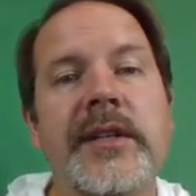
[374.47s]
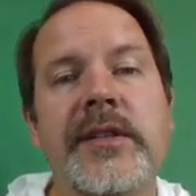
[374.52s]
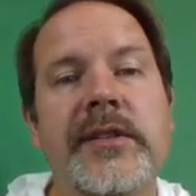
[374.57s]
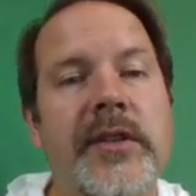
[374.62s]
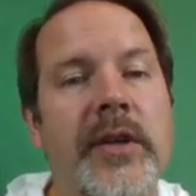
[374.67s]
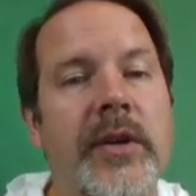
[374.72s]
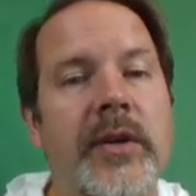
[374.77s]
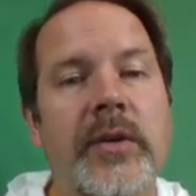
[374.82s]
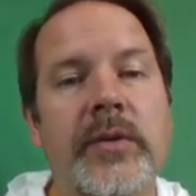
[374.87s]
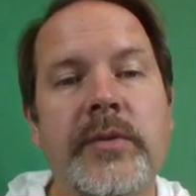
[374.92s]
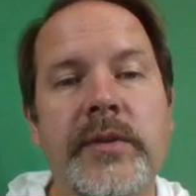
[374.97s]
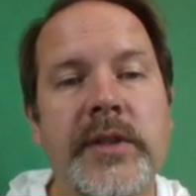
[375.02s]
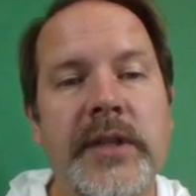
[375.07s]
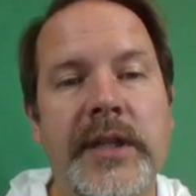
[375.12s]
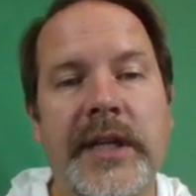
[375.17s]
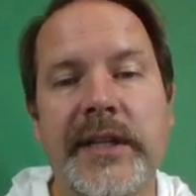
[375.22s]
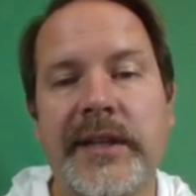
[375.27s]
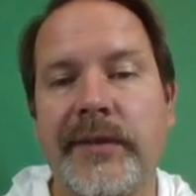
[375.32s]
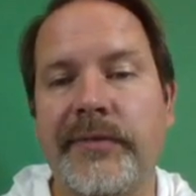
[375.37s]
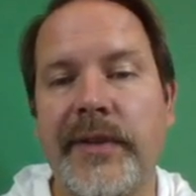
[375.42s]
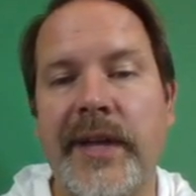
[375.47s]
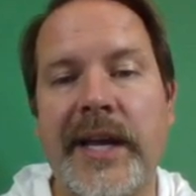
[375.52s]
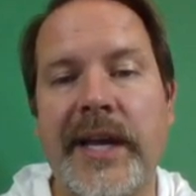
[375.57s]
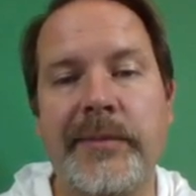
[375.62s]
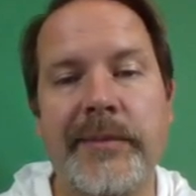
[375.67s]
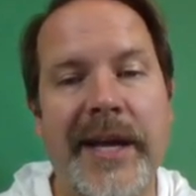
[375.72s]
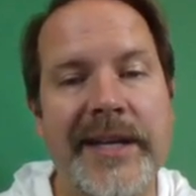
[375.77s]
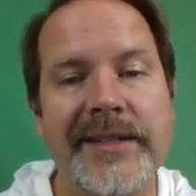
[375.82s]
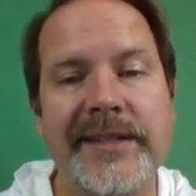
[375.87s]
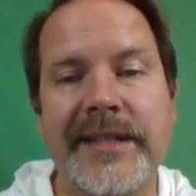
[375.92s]
So you get the flame
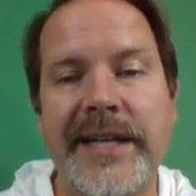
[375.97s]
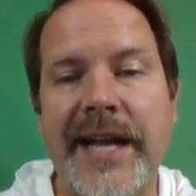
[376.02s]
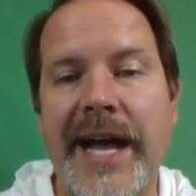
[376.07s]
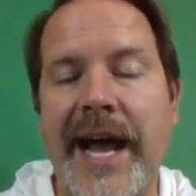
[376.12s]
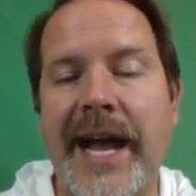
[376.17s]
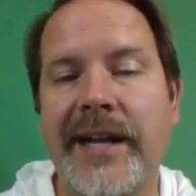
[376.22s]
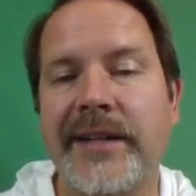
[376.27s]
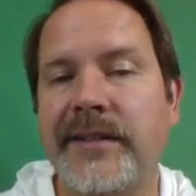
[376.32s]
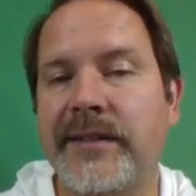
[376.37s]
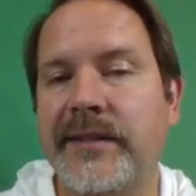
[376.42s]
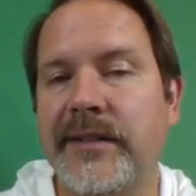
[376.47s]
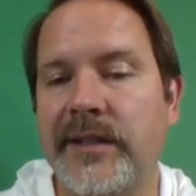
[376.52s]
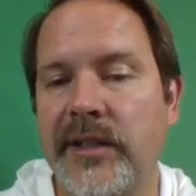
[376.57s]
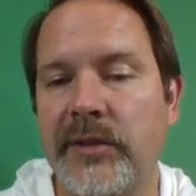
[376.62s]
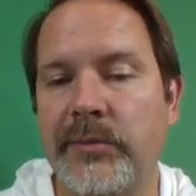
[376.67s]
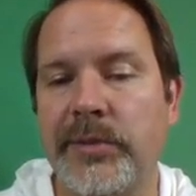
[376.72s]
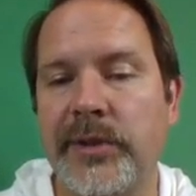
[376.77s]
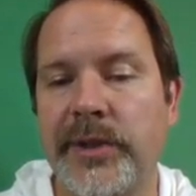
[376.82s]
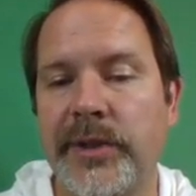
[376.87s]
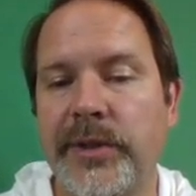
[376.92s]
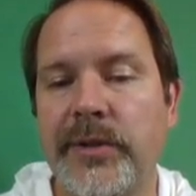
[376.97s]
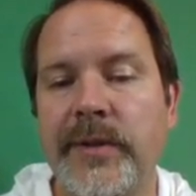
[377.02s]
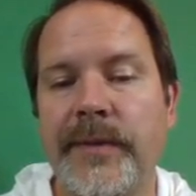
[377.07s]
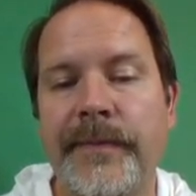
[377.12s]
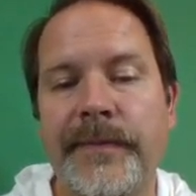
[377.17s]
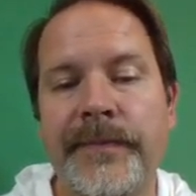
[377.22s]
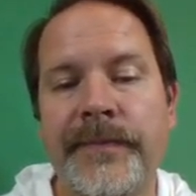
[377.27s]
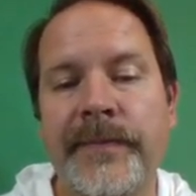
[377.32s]
nice and hot in the blue